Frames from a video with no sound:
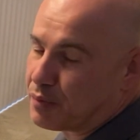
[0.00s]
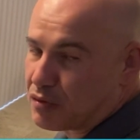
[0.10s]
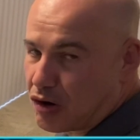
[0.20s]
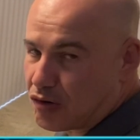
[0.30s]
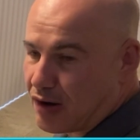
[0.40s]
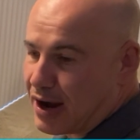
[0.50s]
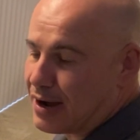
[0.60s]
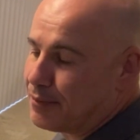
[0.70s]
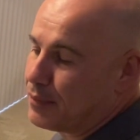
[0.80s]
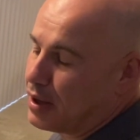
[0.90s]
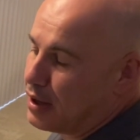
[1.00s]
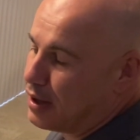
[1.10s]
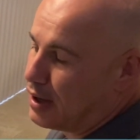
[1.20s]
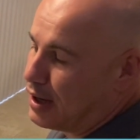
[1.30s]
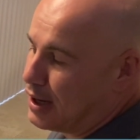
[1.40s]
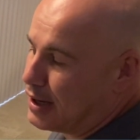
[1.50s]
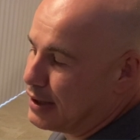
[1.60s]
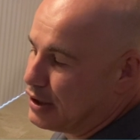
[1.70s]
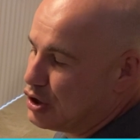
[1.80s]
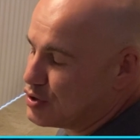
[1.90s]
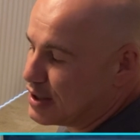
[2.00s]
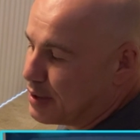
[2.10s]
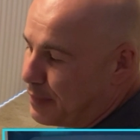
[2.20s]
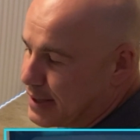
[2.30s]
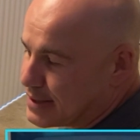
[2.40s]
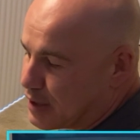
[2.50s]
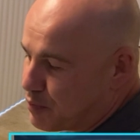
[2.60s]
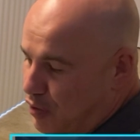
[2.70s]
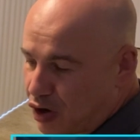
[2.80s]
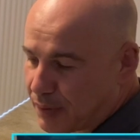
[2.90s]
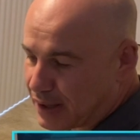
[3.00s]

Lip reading: program using the BASIC programming